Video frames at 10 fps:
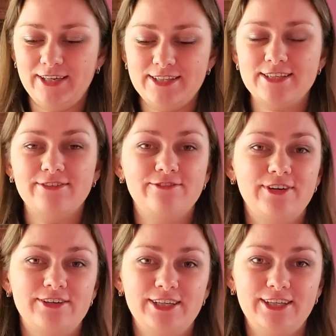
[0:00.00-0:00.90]
It's a
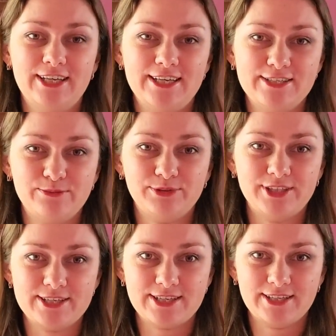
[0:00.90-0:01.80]
very nice,
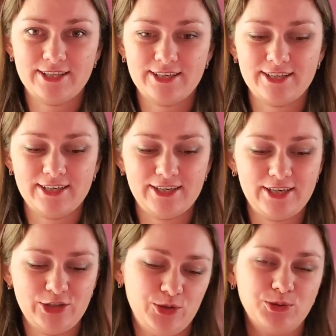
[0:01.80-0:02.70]
pleasant,
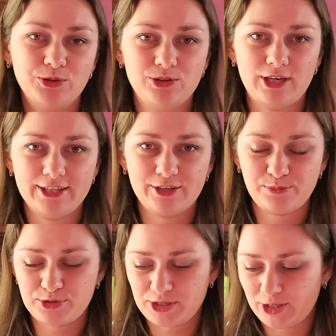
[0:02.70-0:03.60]

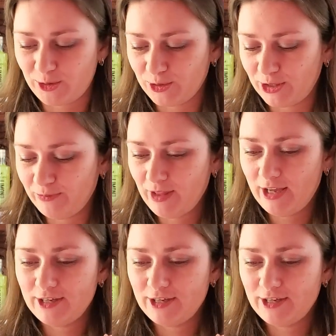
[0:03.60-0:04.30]
100% cotton,